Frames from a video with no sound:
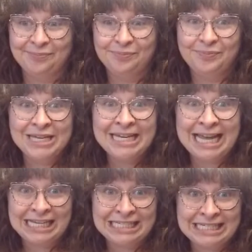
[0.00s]

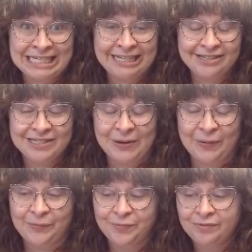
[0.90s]
PST.
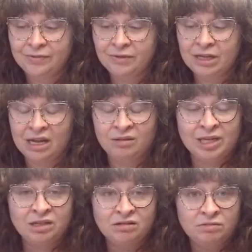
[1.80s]
So I'm
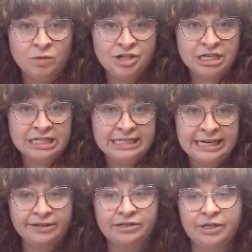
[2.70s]
in Washington
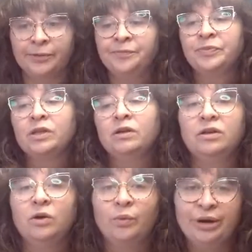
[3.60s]
State. So
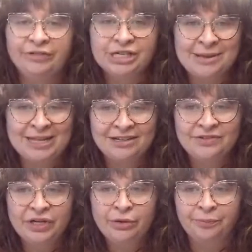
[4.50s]
whatever time that is
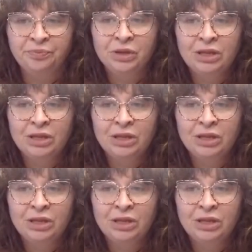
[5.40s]
for you.